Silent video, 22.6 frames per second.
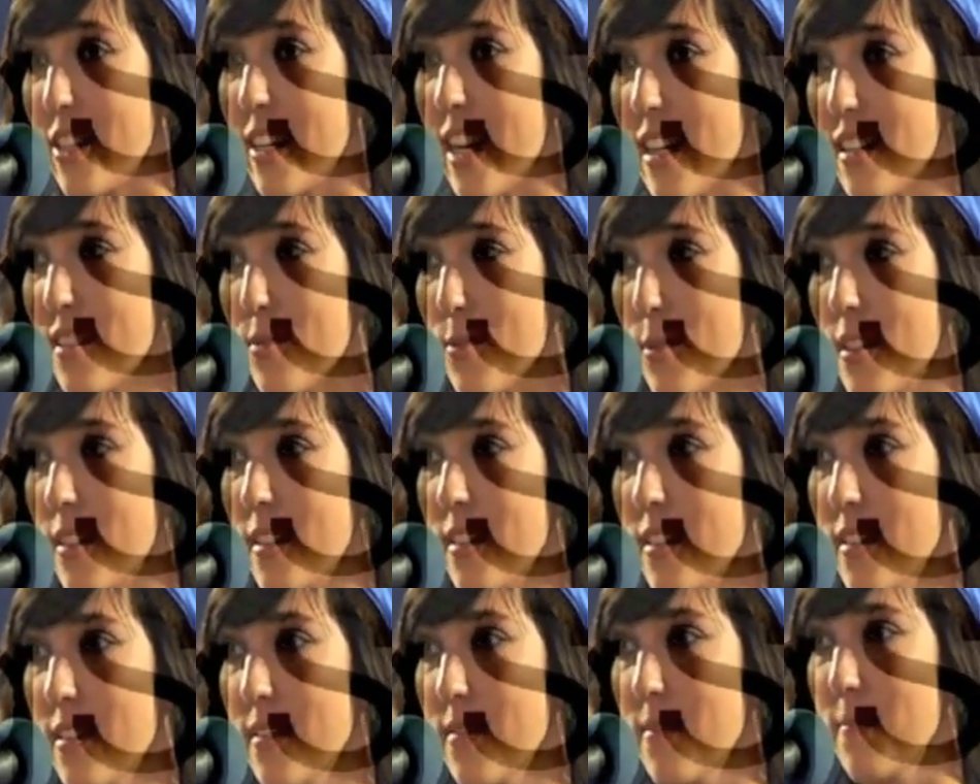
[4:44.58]
on your next
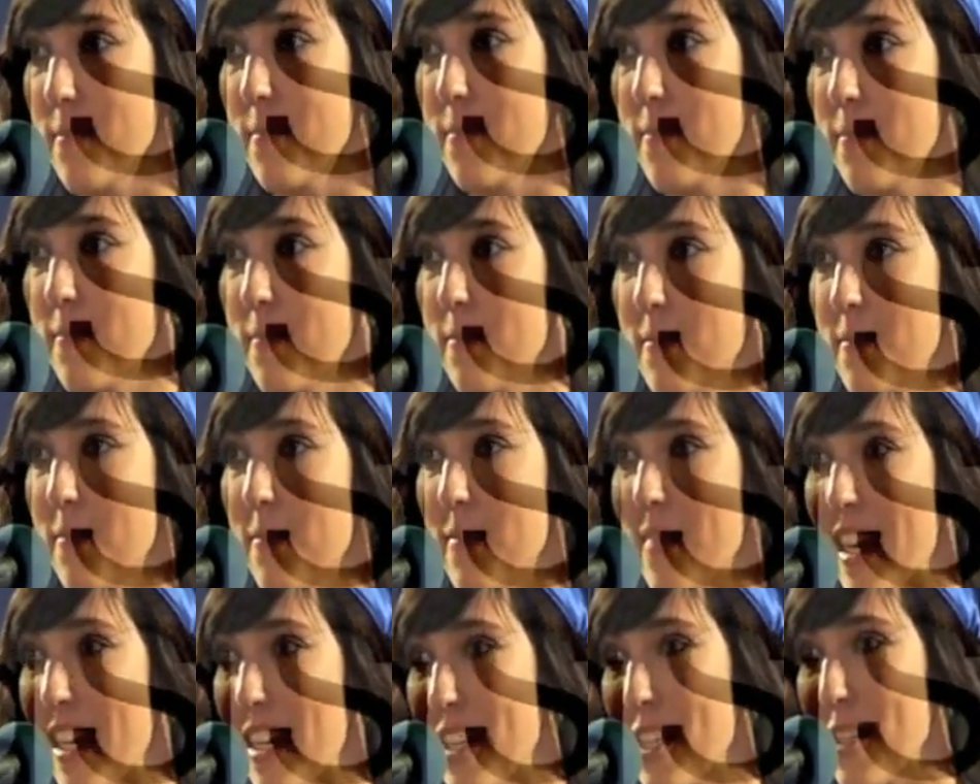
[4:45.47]
one.
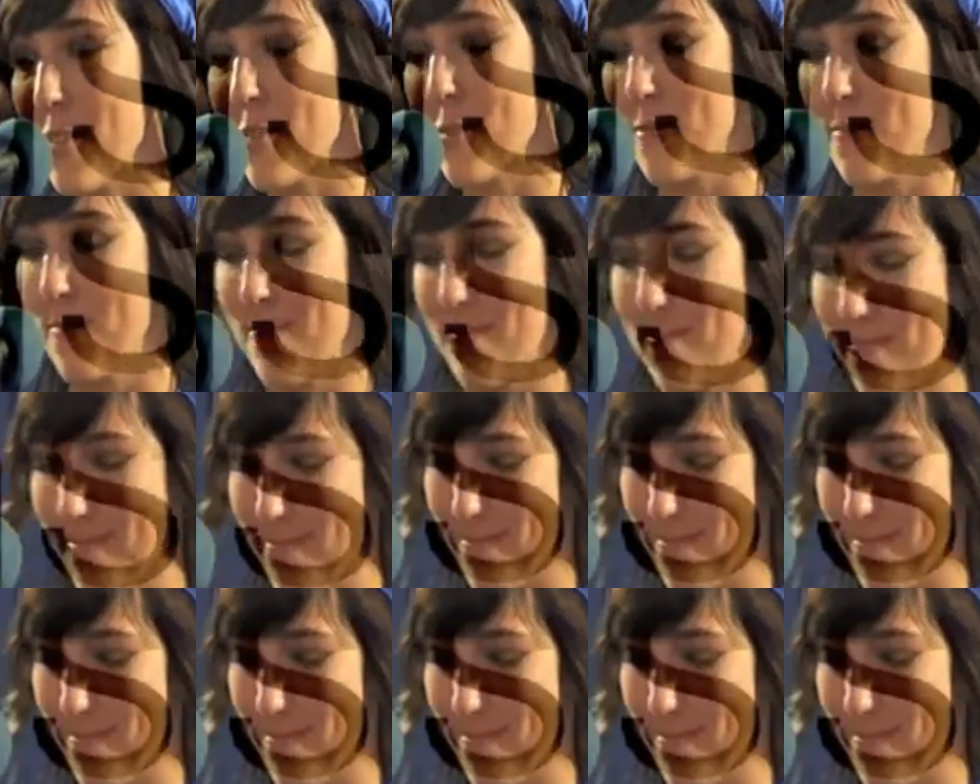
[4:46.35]
Thank you.